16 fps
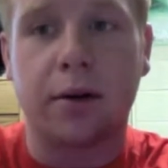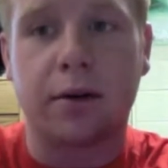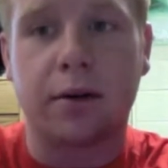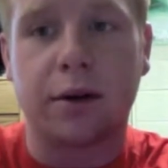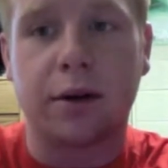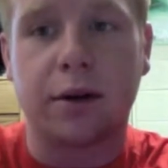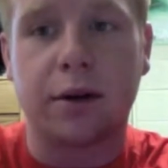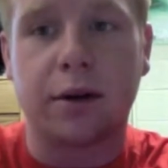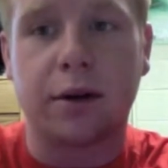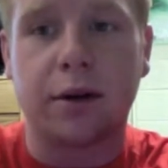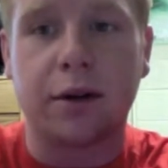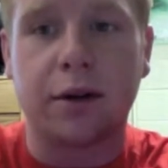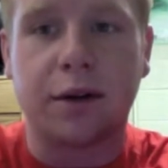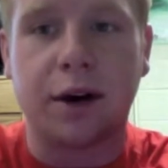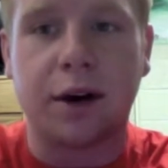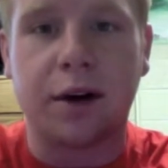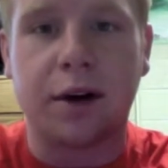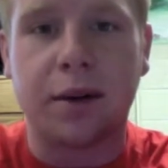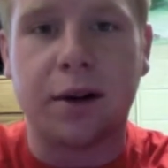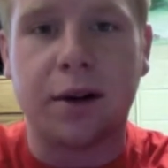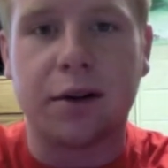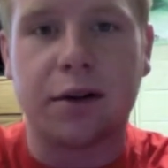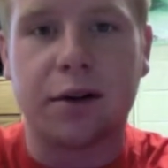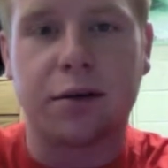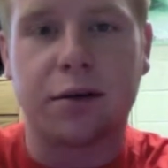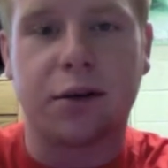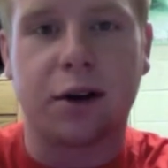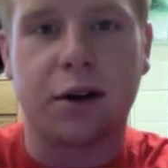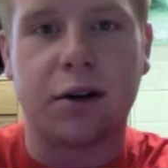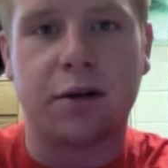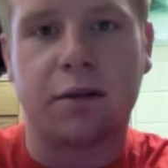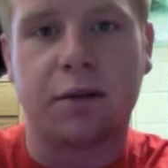for a different environment, just
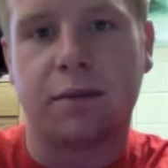trying to